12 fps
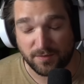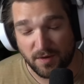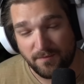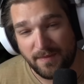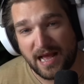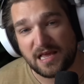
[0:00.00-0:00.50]

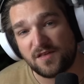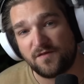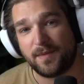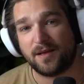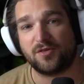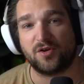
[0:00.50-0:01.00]
but massive
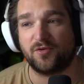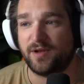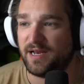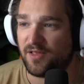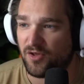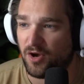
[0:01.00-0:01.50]
amounts of
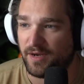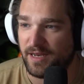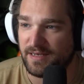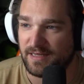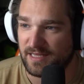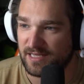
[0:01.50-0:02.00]
greed has gone
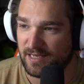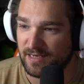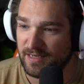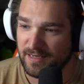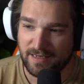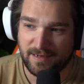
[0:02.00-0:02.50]
into this, and